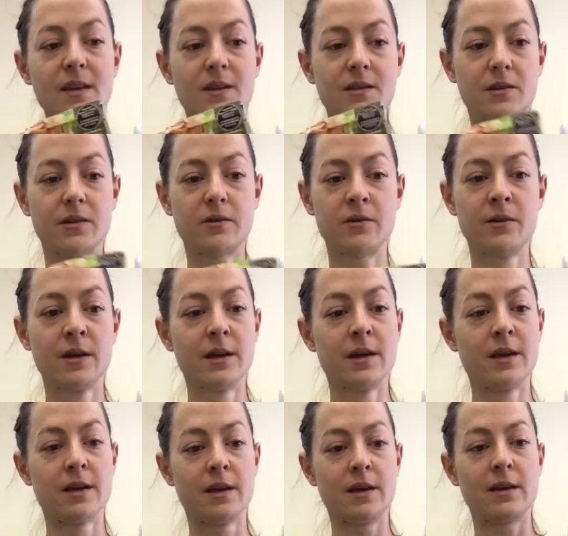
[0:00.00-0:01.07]
So
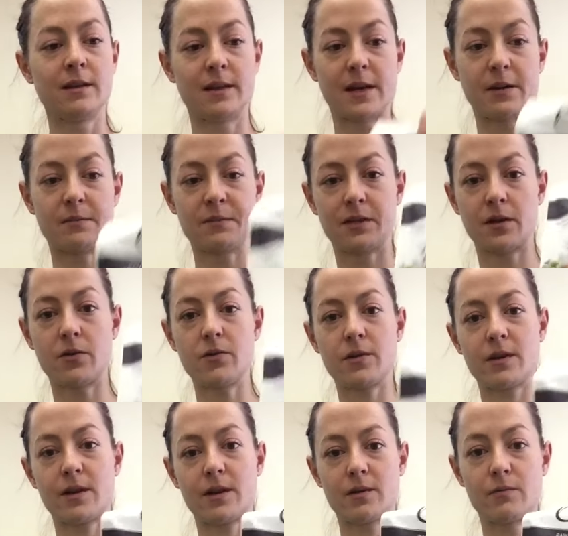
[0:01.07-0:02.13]
let them soak.
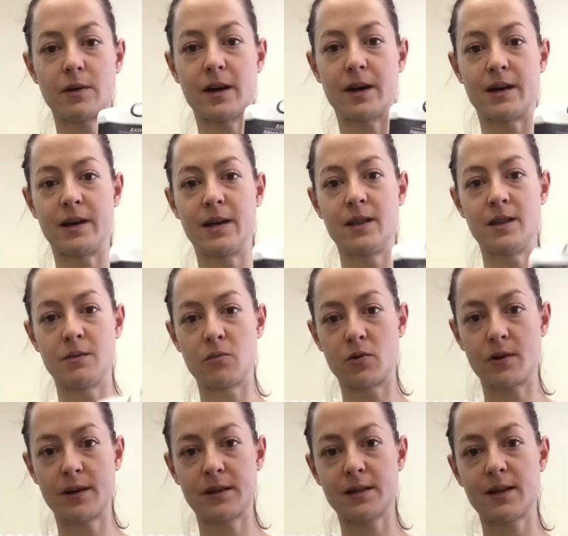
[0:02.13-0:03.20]
In the
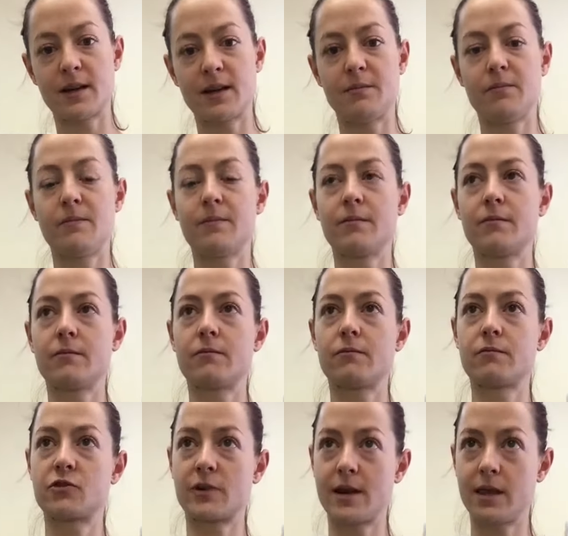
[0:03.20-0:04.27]
morning time,
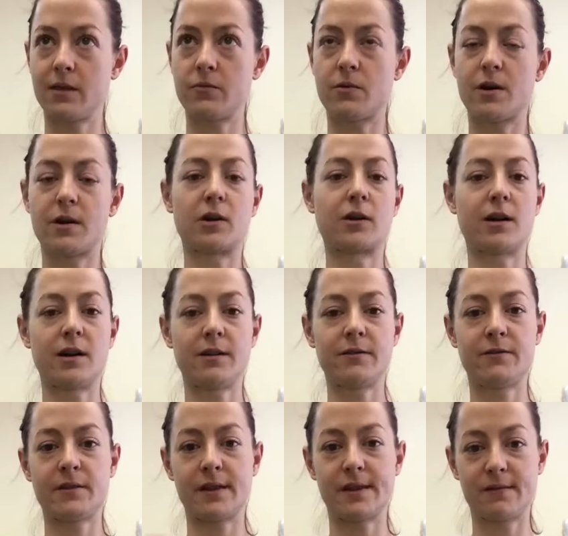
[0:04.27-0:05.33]
drain the water off,
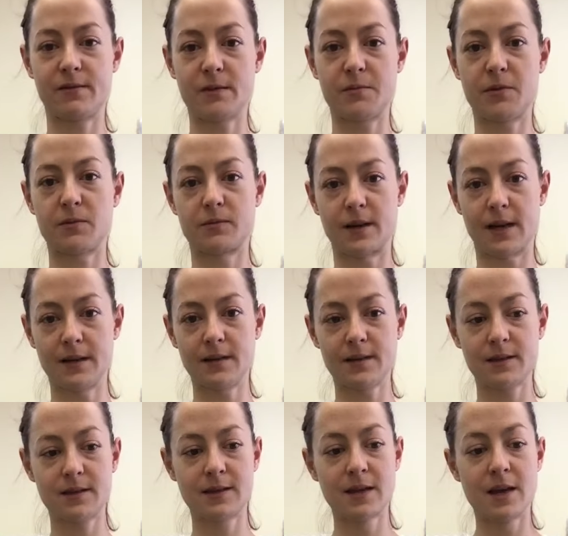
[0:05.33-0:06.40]
give them a
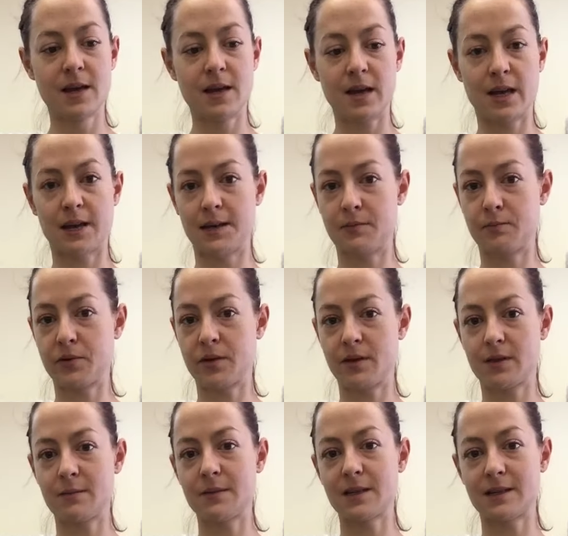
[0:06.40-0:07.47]
rinse, and put
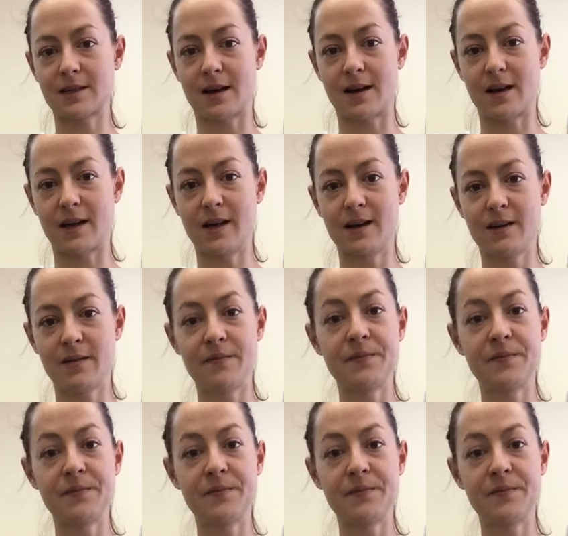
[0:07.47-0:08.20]
them aside.